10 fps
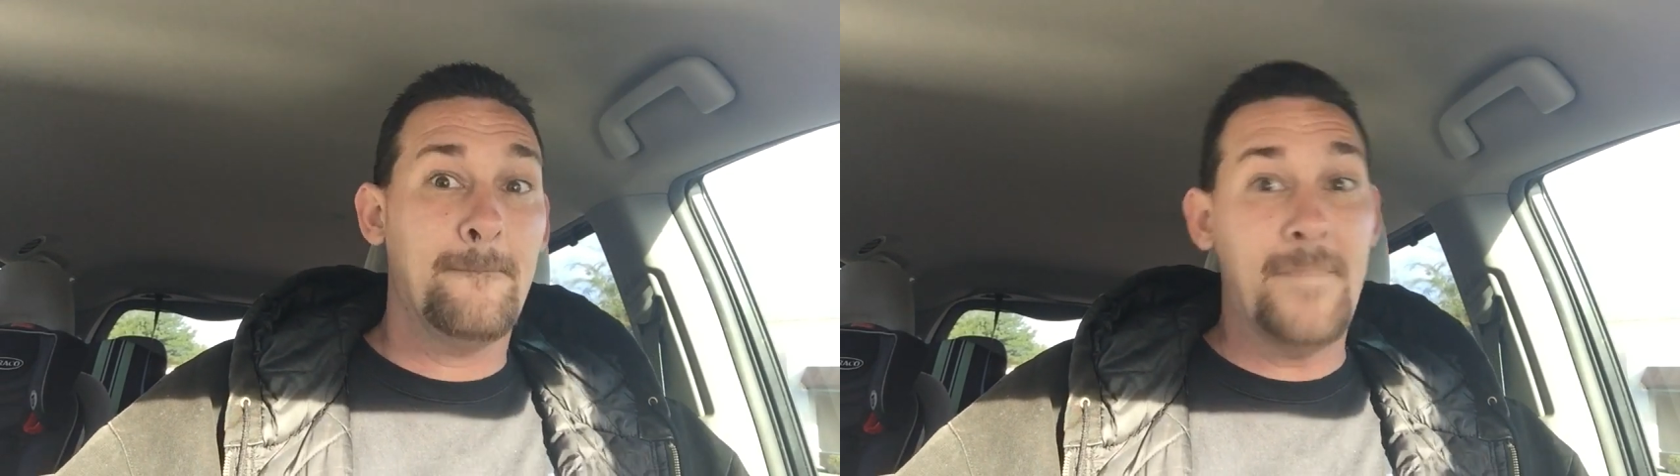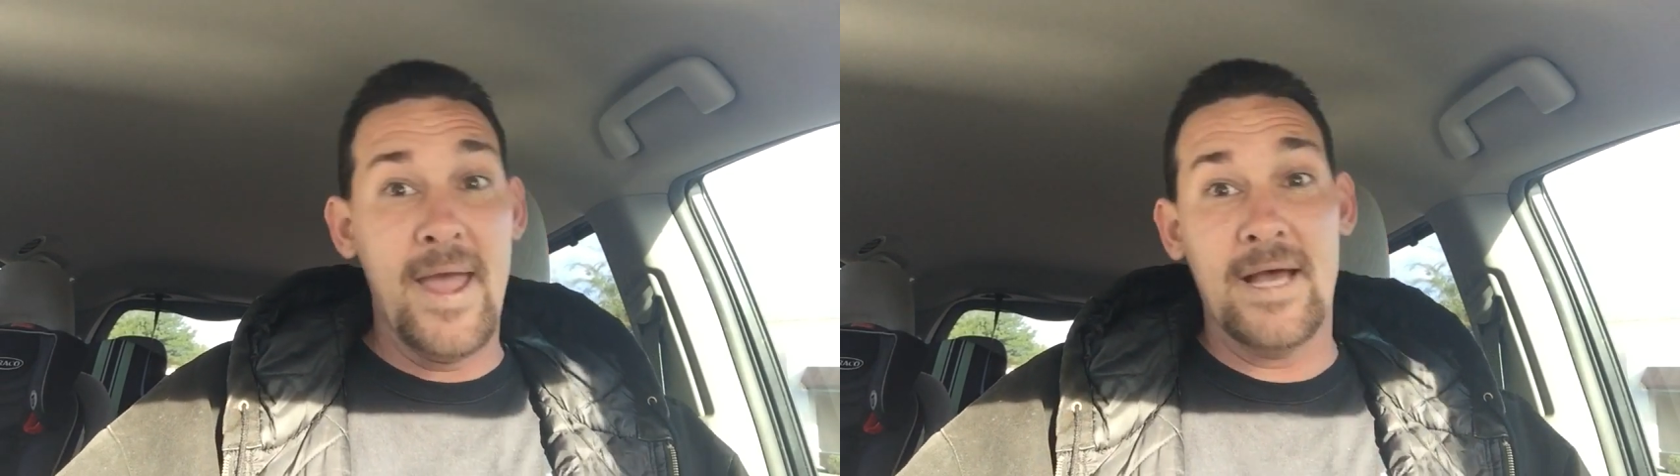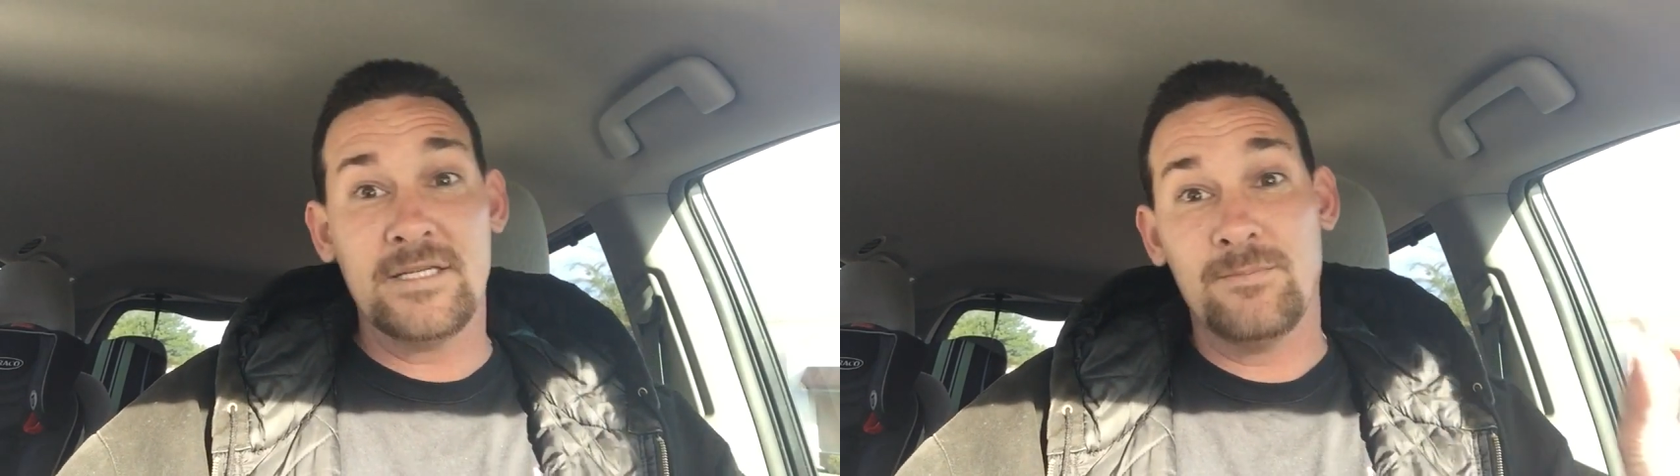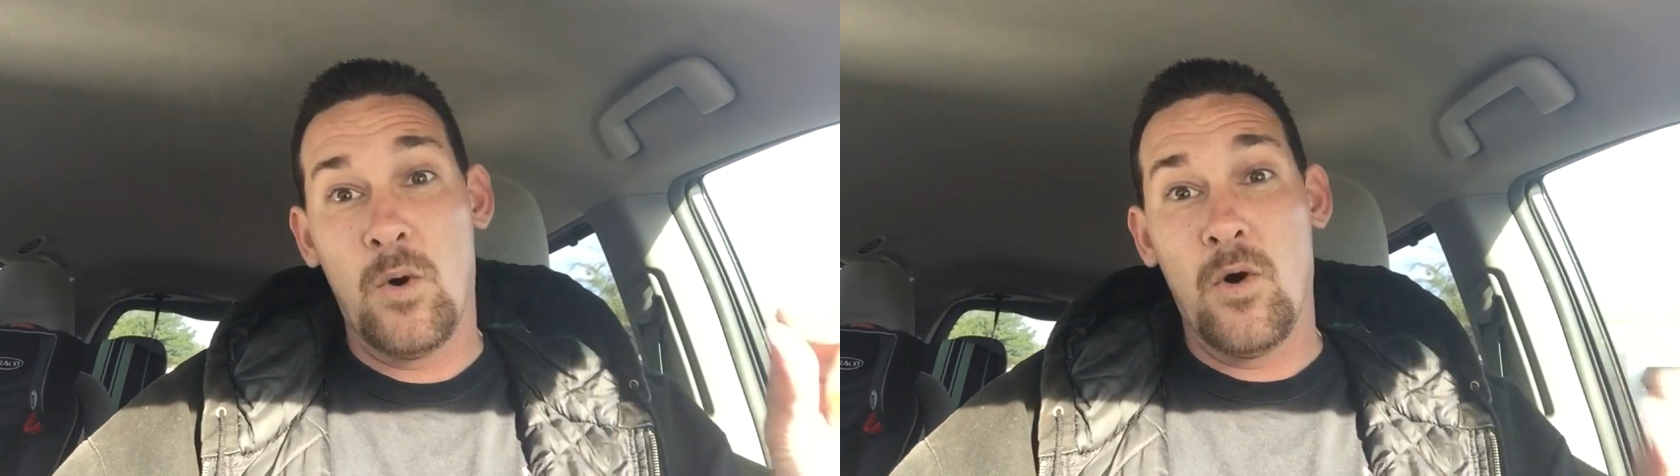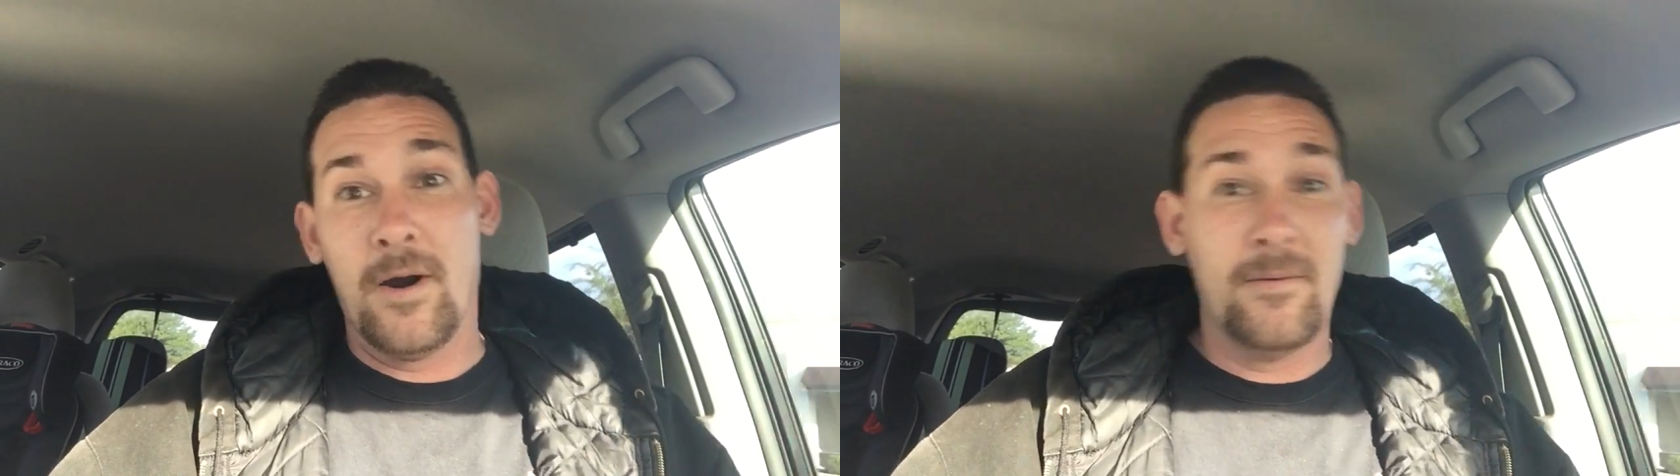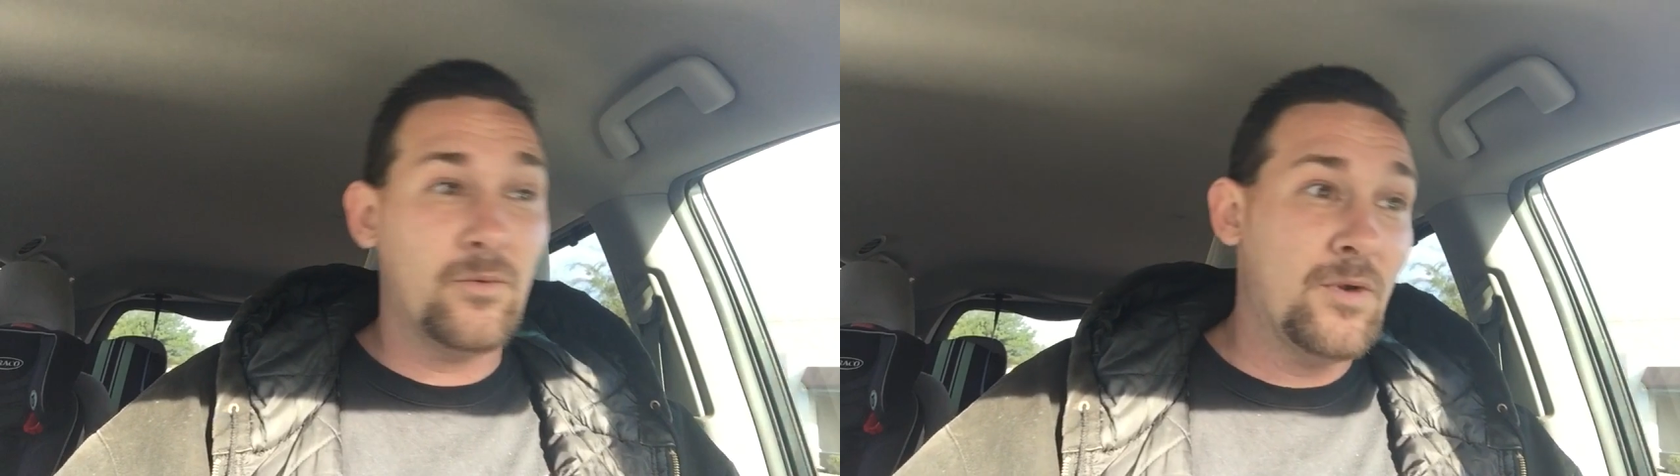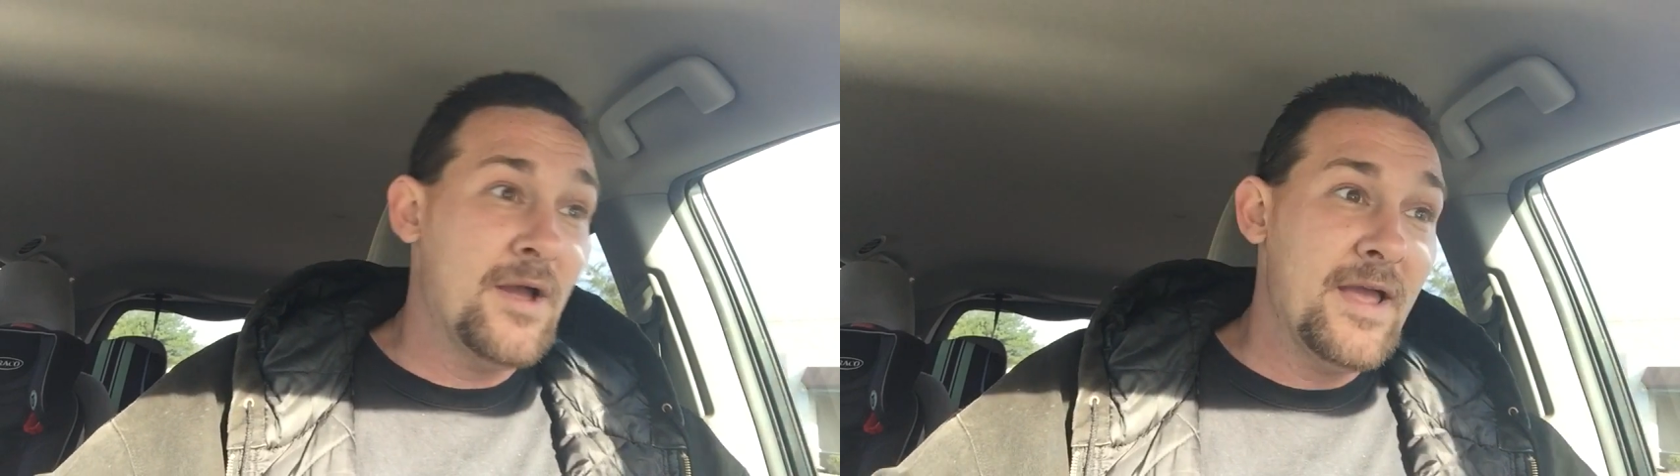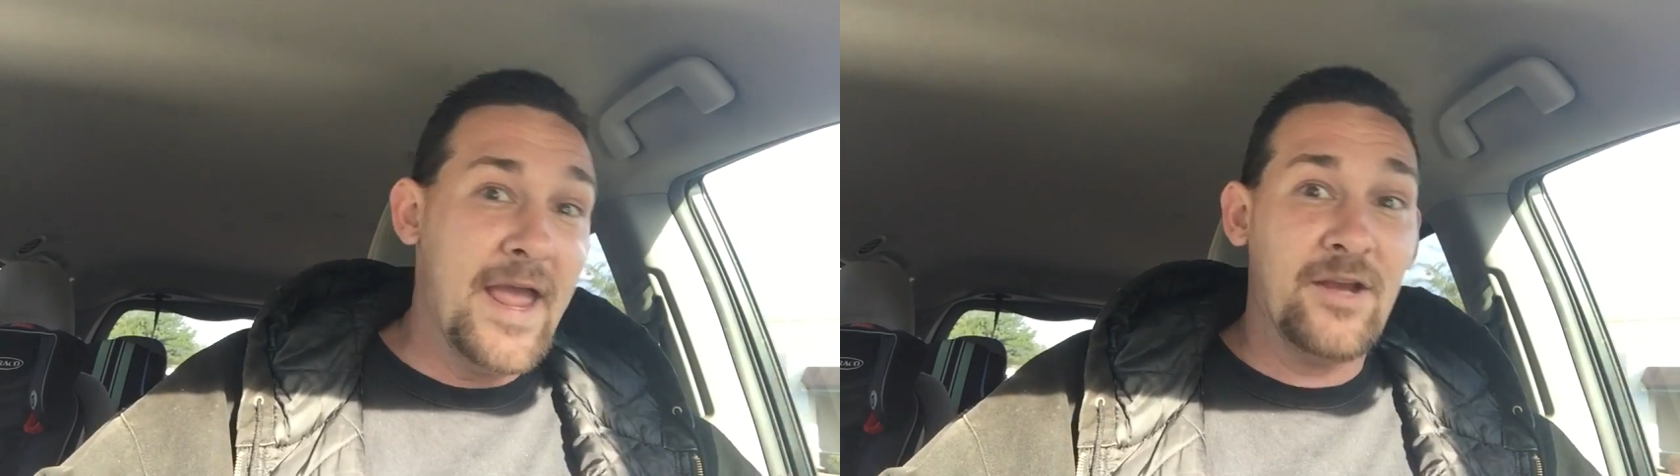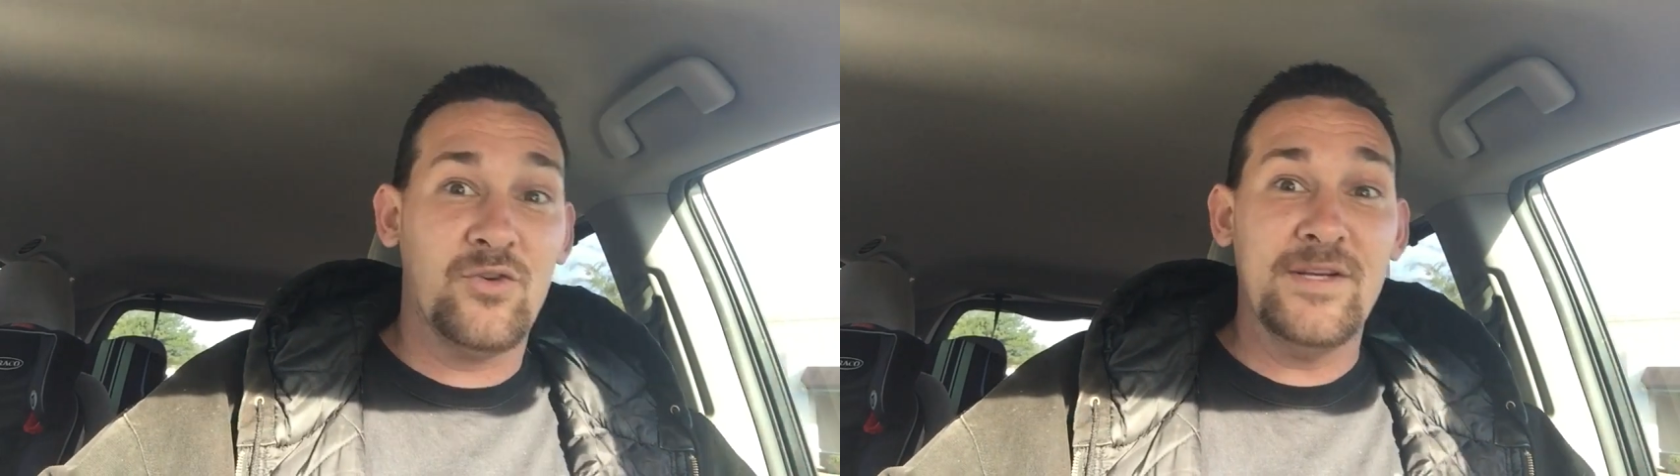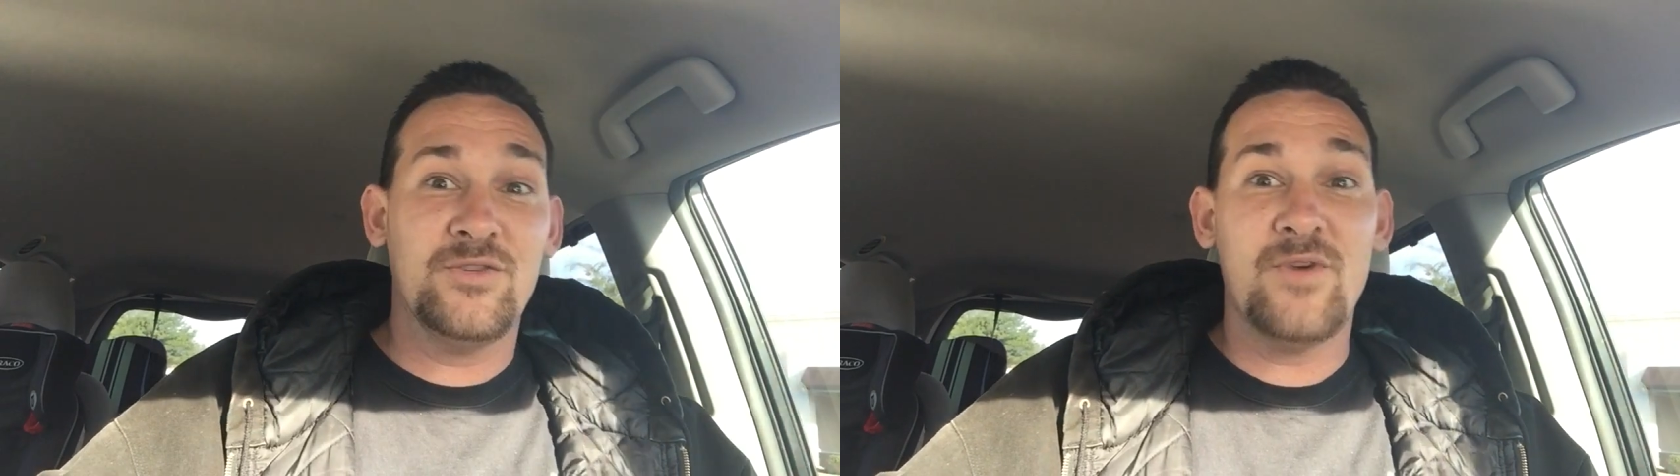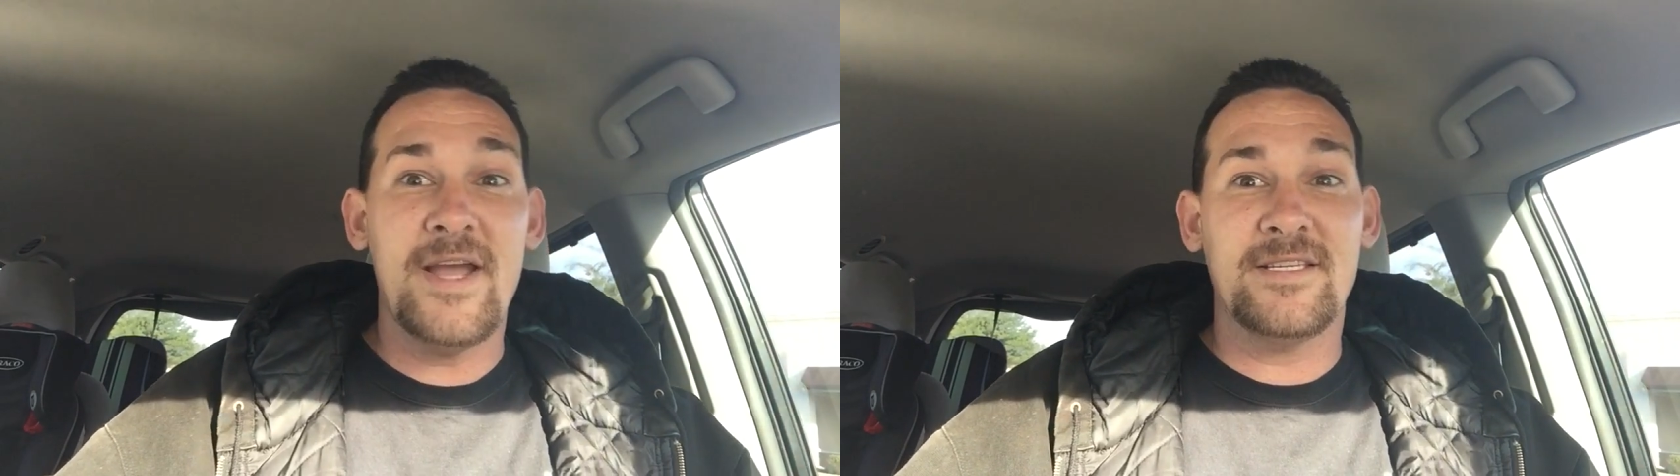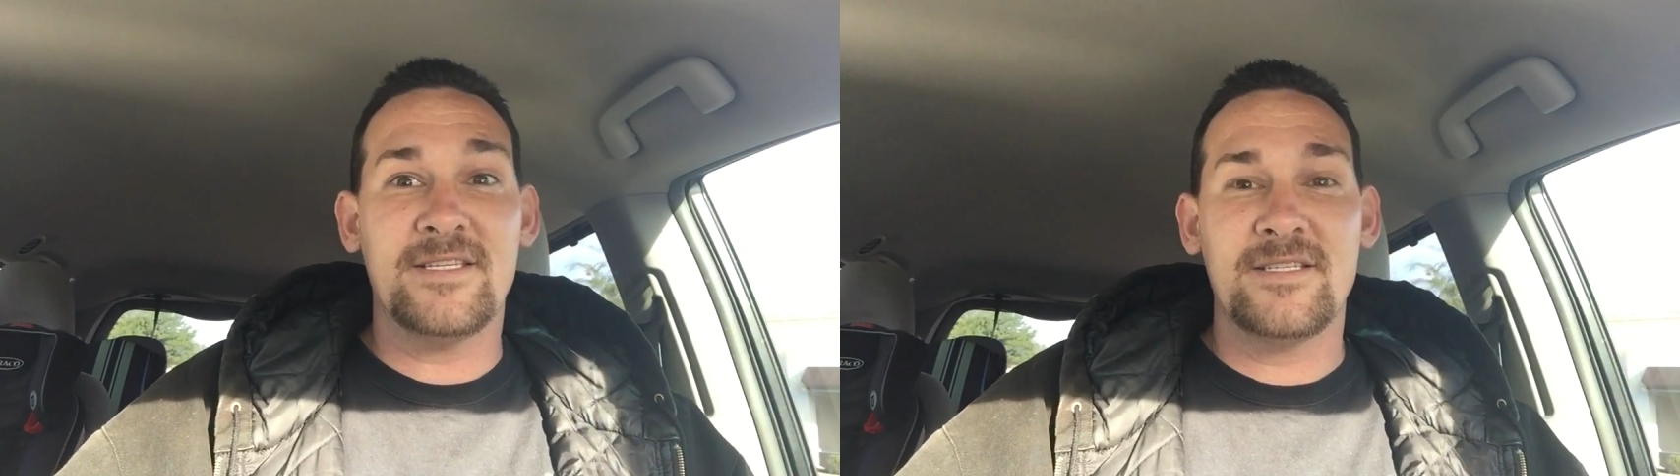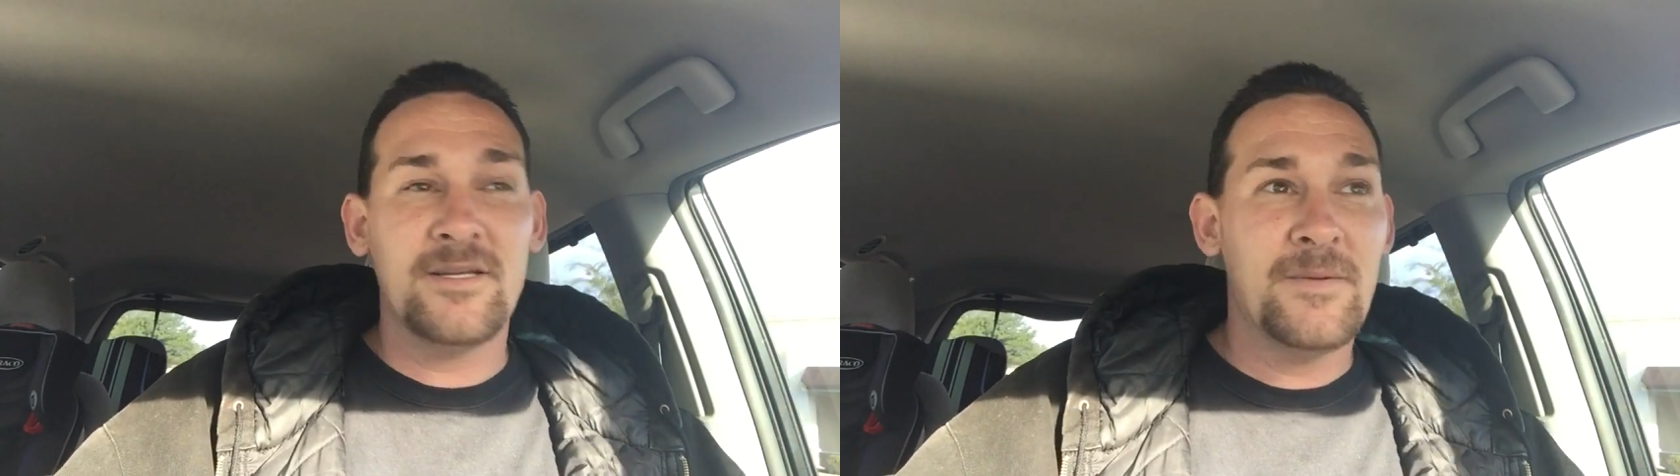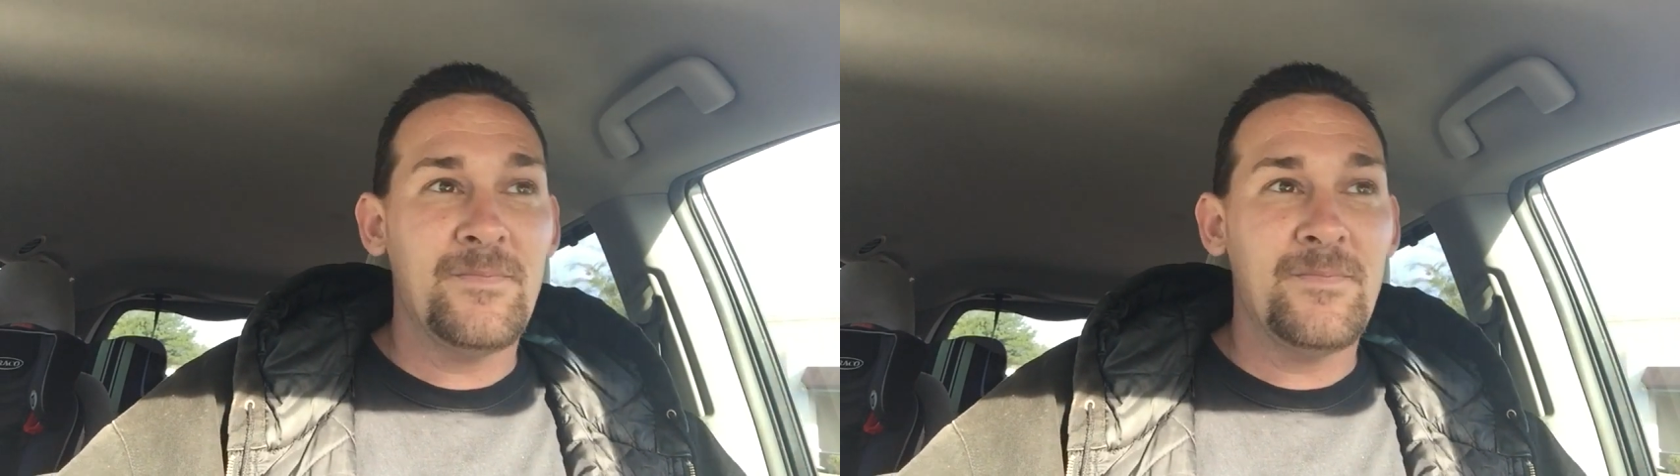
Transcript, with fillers: pay us more, increase rates?